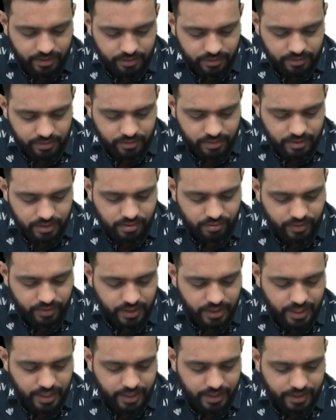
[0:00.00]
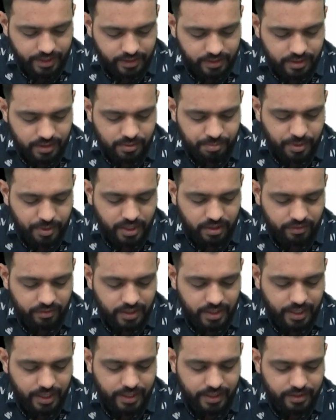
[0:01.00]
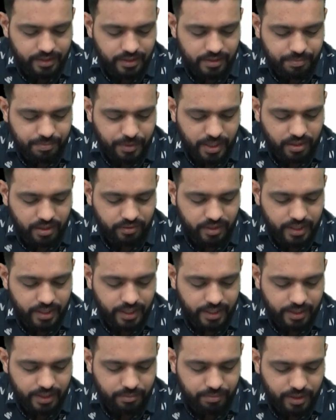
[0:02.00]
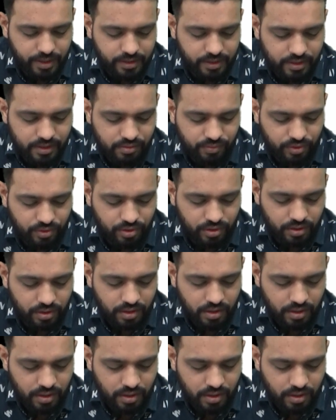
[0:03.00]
this will dilate, this part will dilate, this part will dilate, but this won't.